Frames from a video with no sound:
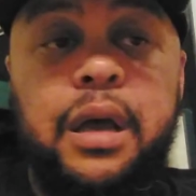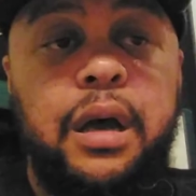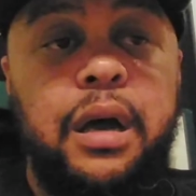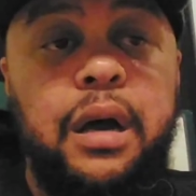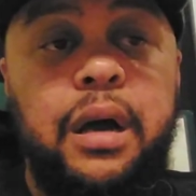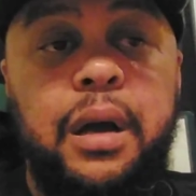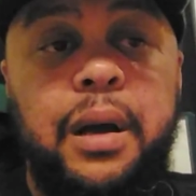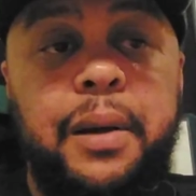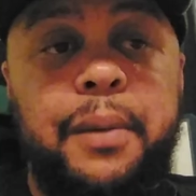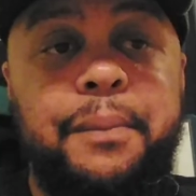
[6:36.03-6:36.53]

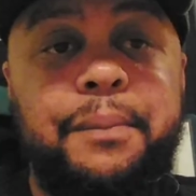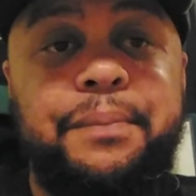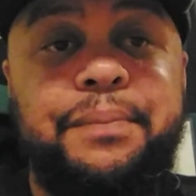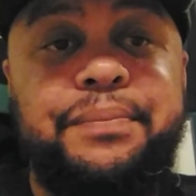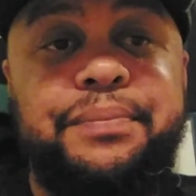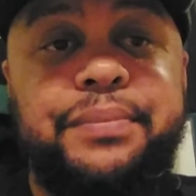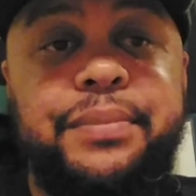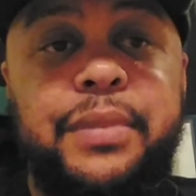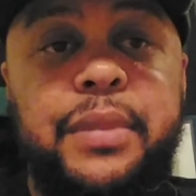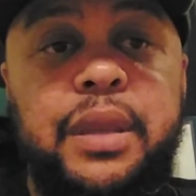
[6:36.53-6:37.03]

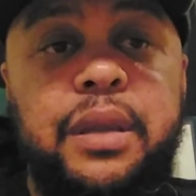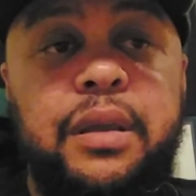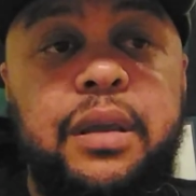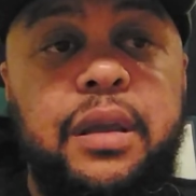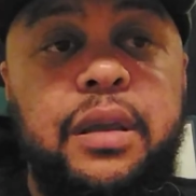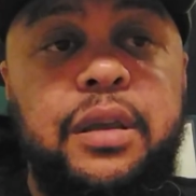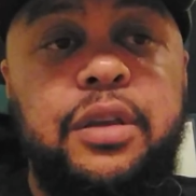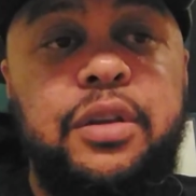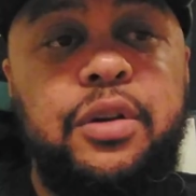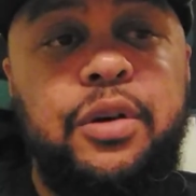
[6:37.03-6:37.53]

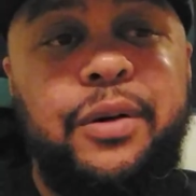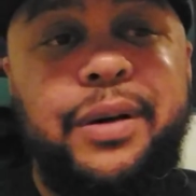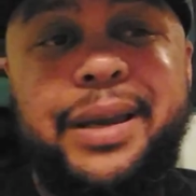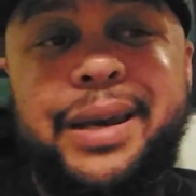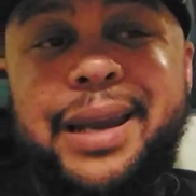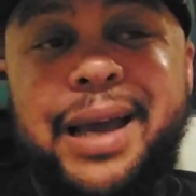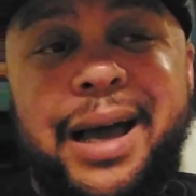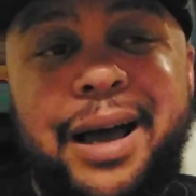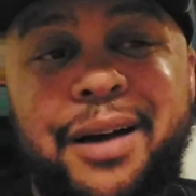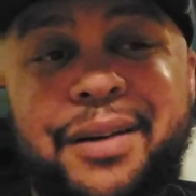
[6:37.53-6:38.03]
You know,
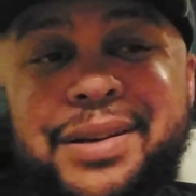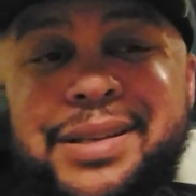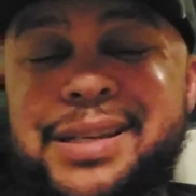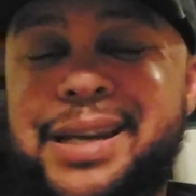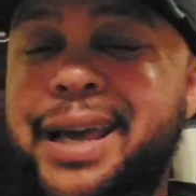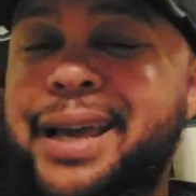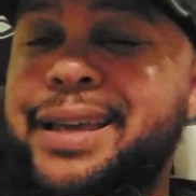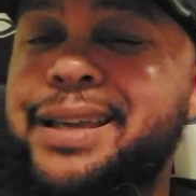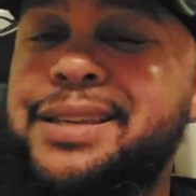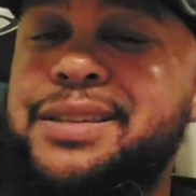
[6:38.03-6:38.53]
and now it's
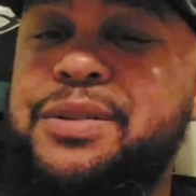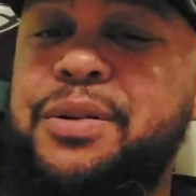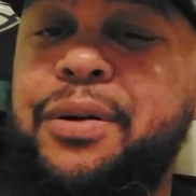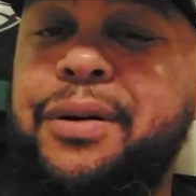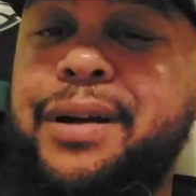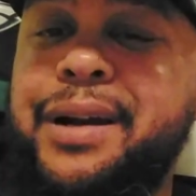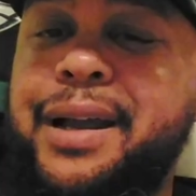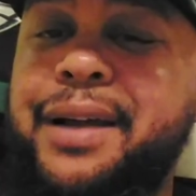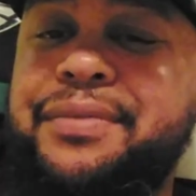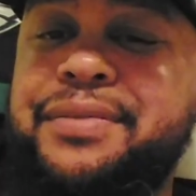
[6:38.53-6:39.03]
like he's
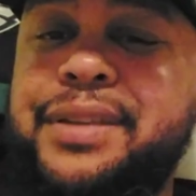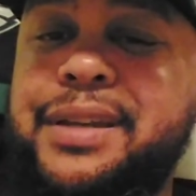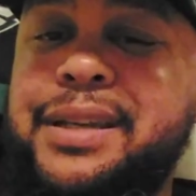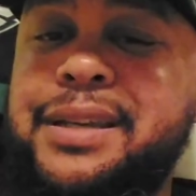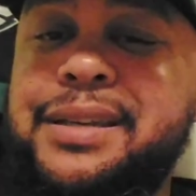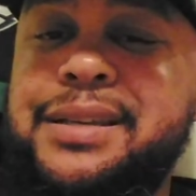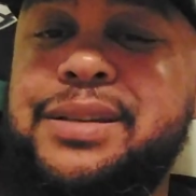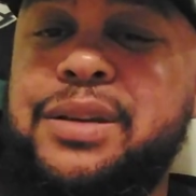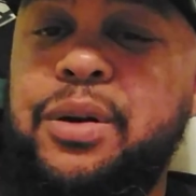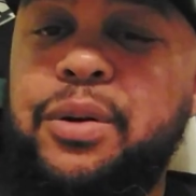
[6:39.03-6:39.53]
going after
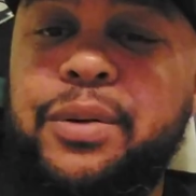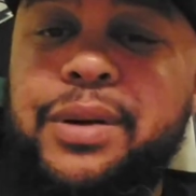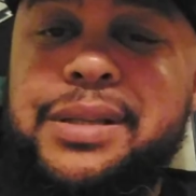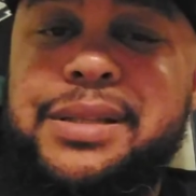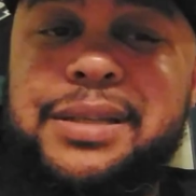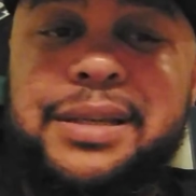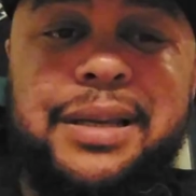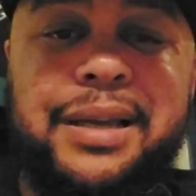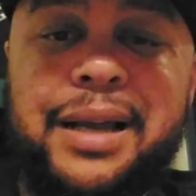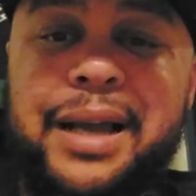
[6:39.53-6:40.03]
these lower
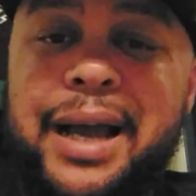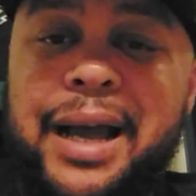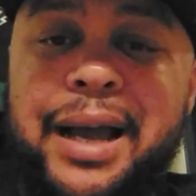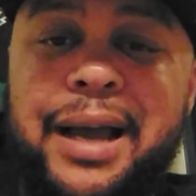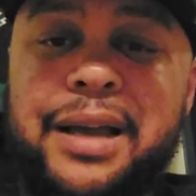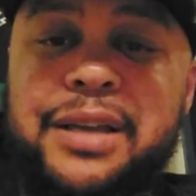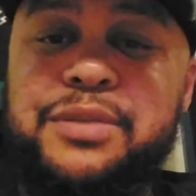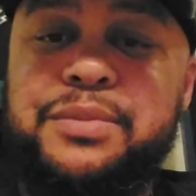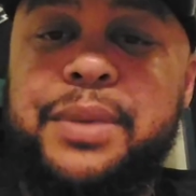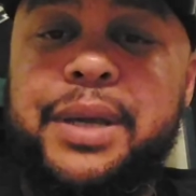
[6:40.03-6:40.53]
tier
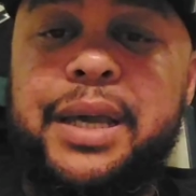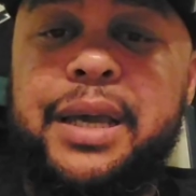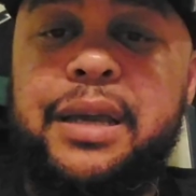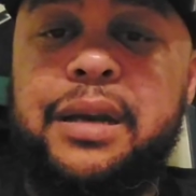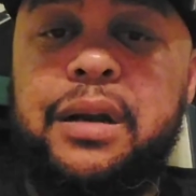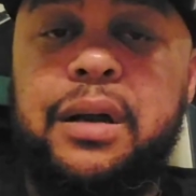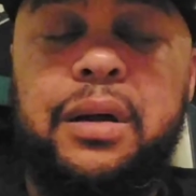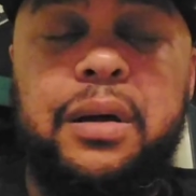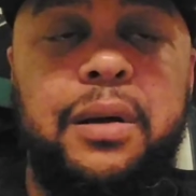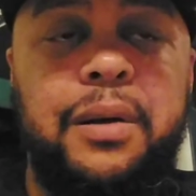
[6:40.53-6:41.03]
guys,
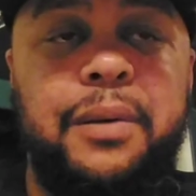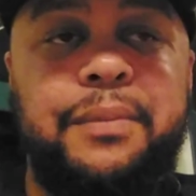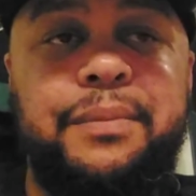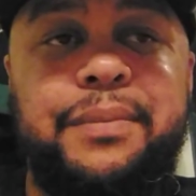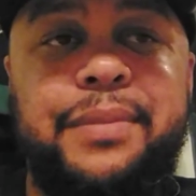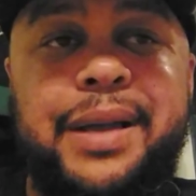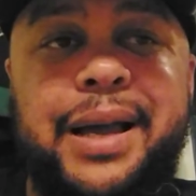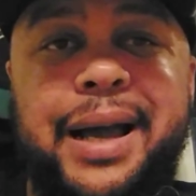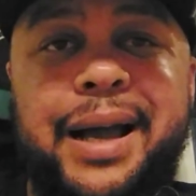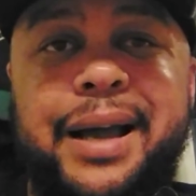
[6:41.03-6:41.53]

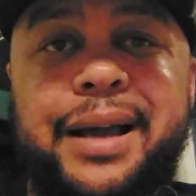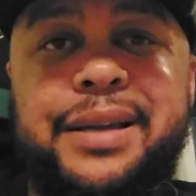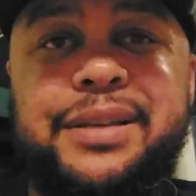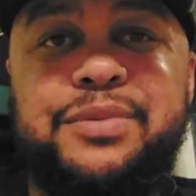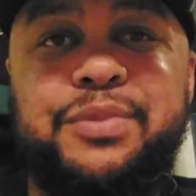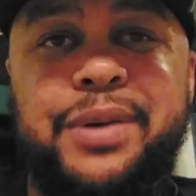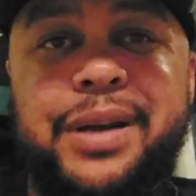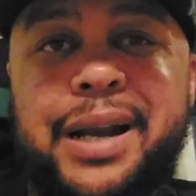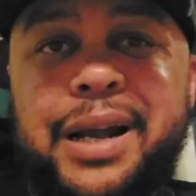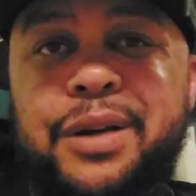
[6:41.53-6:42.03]
man, guys
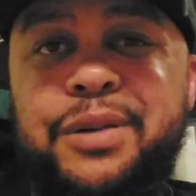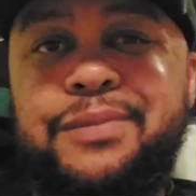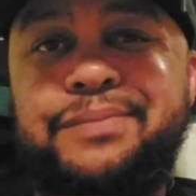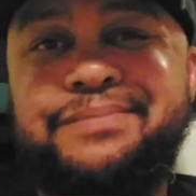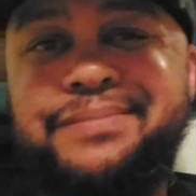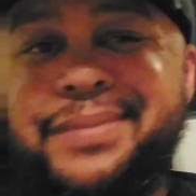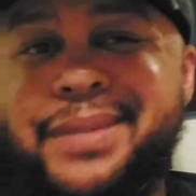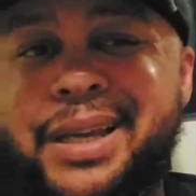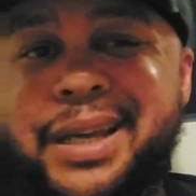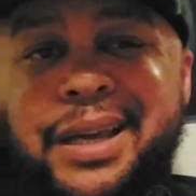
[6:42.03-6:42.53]
without,
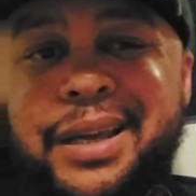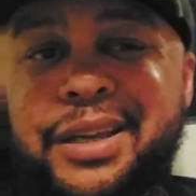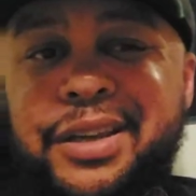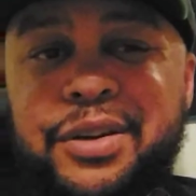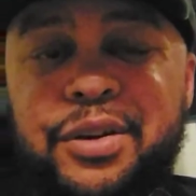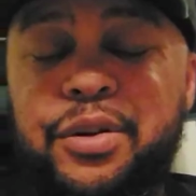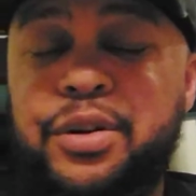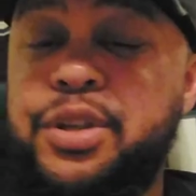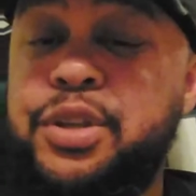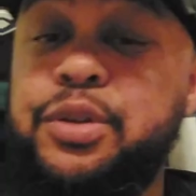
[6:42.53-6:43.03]
you
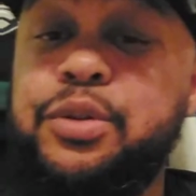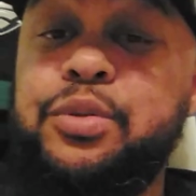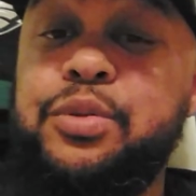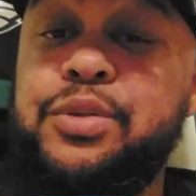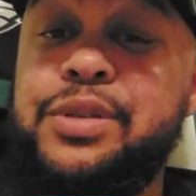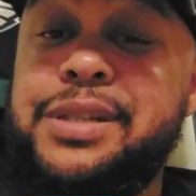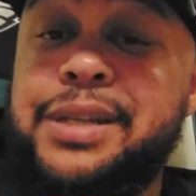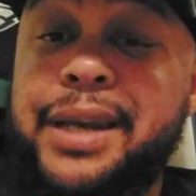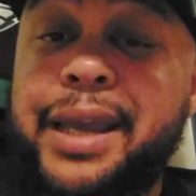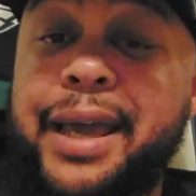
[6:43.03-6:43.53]
know,
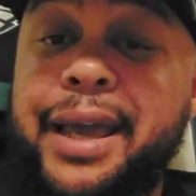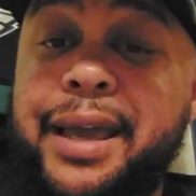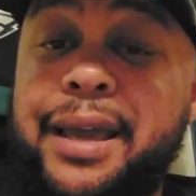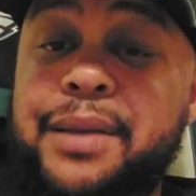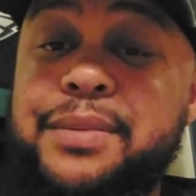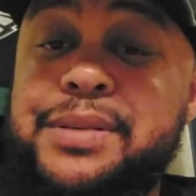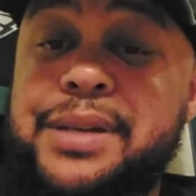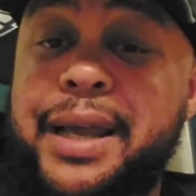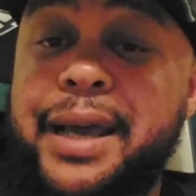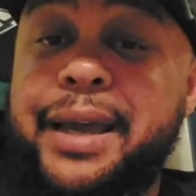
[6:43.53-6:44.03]
huge
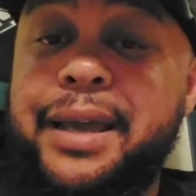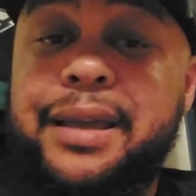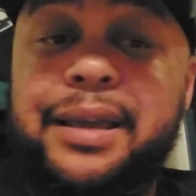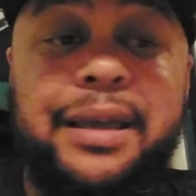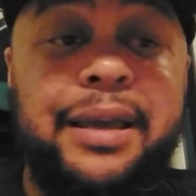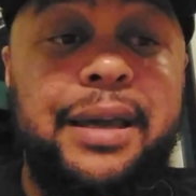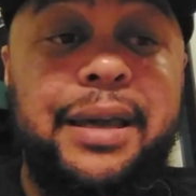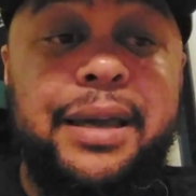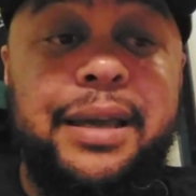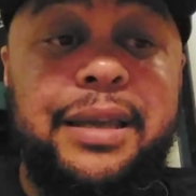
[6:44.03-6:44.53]
names. Like,
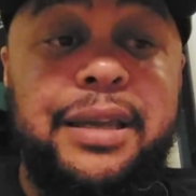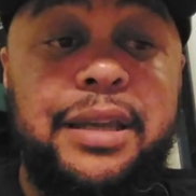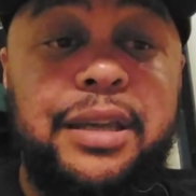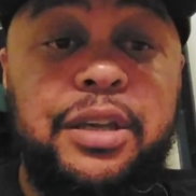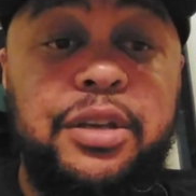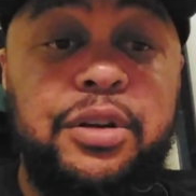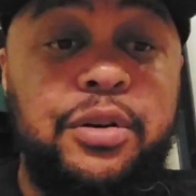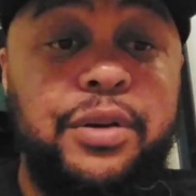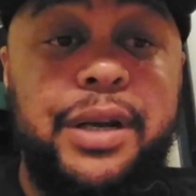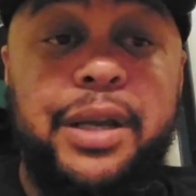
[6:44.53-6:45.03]

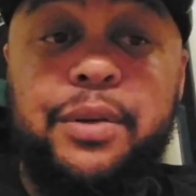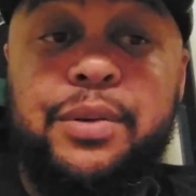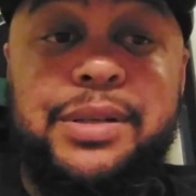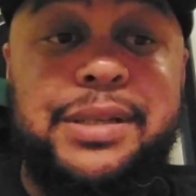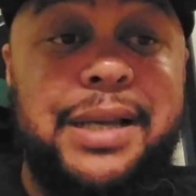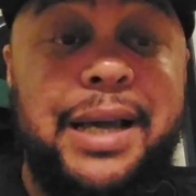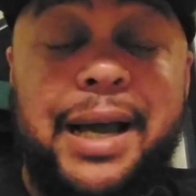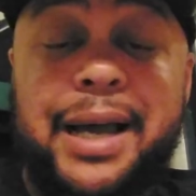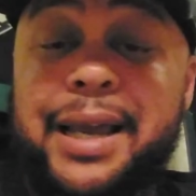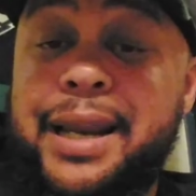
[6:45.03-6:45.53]
you know, there was
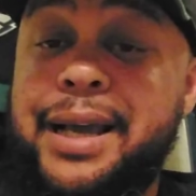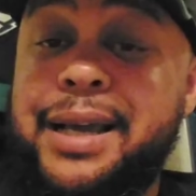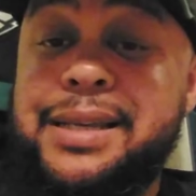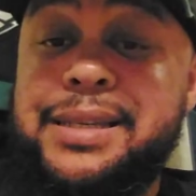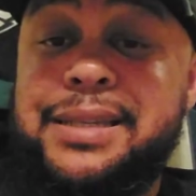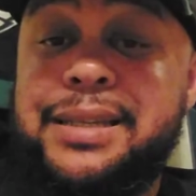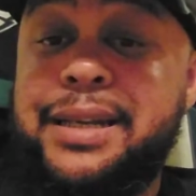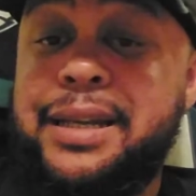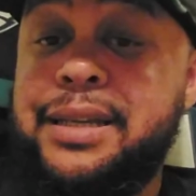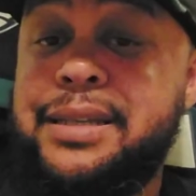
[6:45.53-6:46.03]
guys, like I
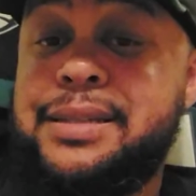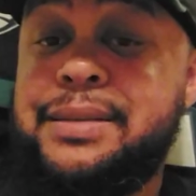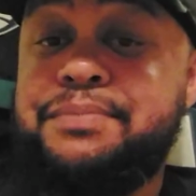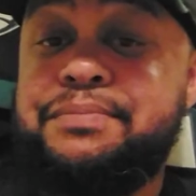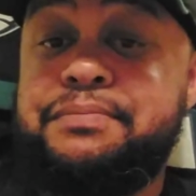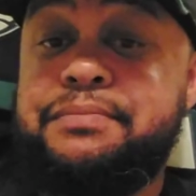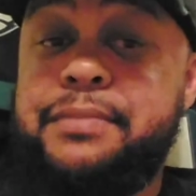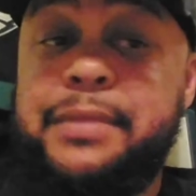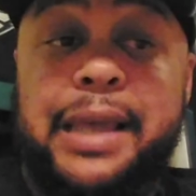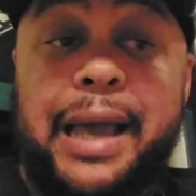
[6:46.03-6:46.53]
said, there's
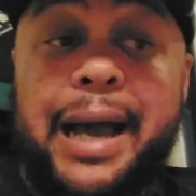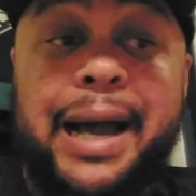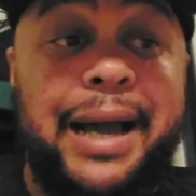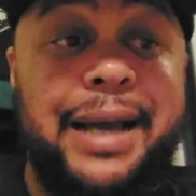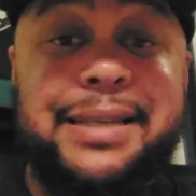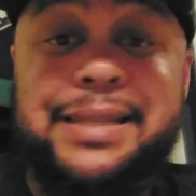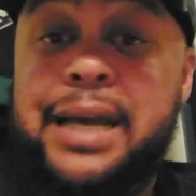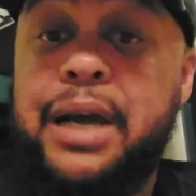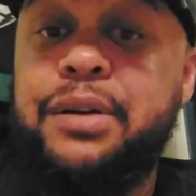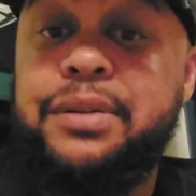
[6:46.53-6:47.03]

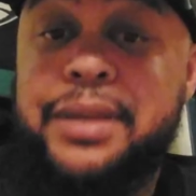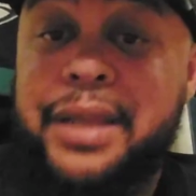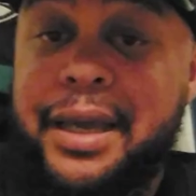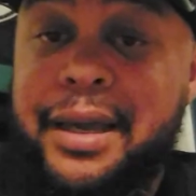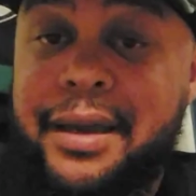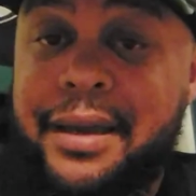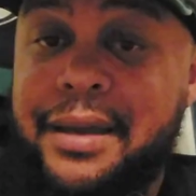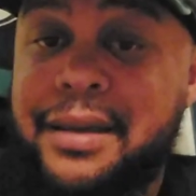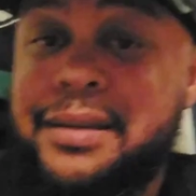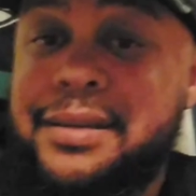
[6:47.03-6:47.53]
guys out
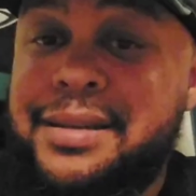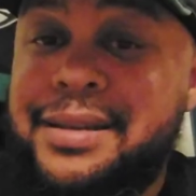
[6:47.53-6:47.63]
there.